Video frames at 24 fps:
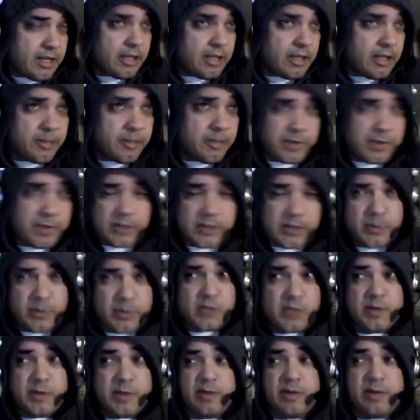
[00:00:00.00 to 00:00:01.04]
but the
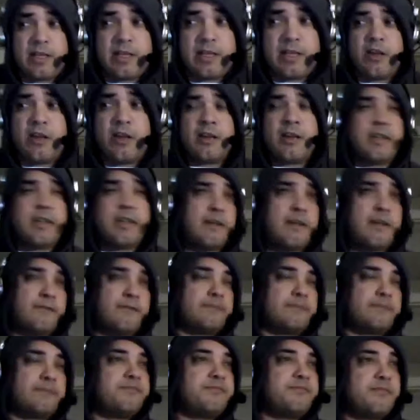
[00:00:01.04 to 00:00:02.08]
sport's been around long
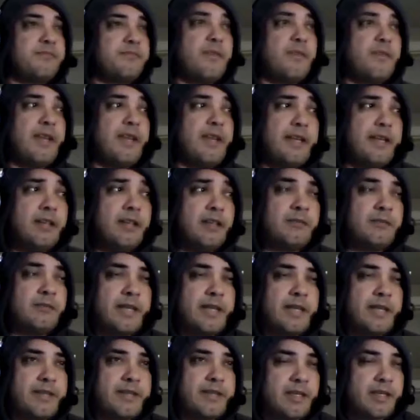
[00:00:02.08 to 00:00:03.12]
enough that um,
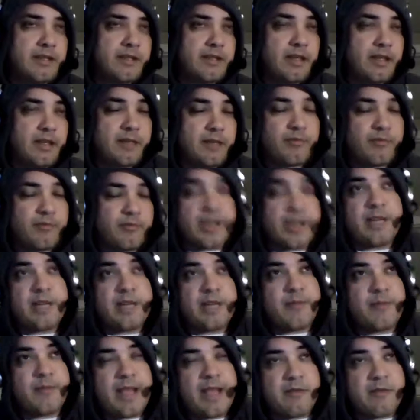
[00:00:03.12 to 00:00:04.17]
I think the, bringing
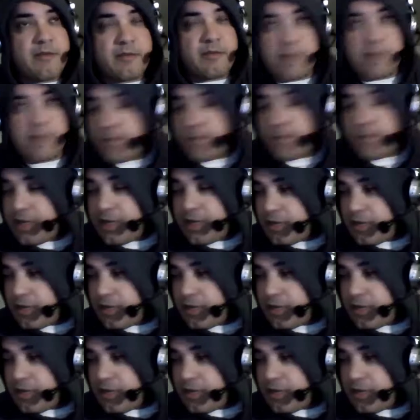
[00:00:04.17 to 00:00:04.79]
it back wouldn't be a bad